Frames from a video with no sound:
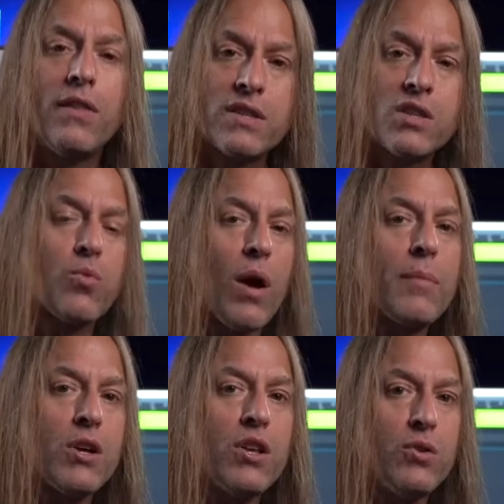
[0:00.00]
this is where
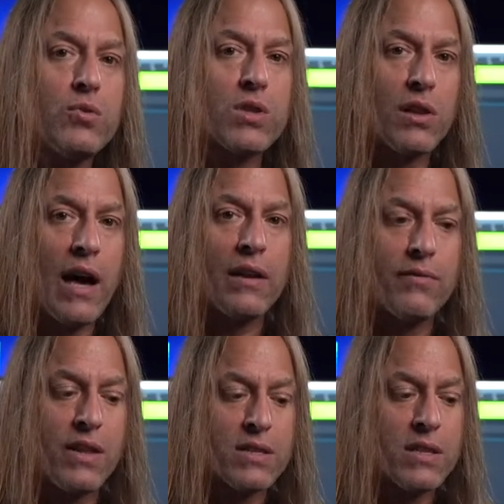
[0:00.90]
I'm going to use a lot
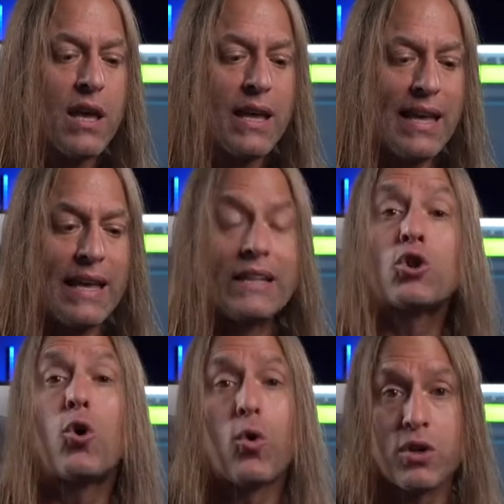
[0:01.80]
of this
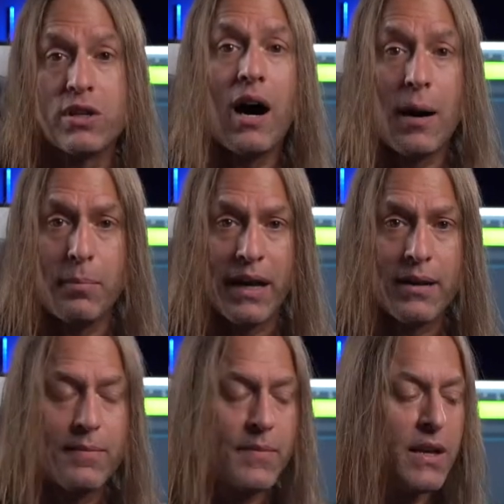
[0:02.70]
in chord
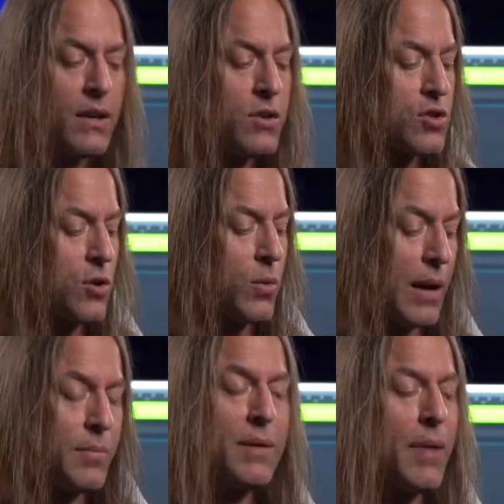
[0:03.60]
comping. So
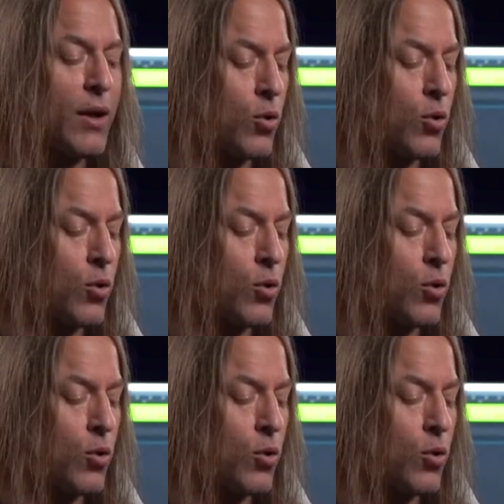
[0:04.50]
what I mean by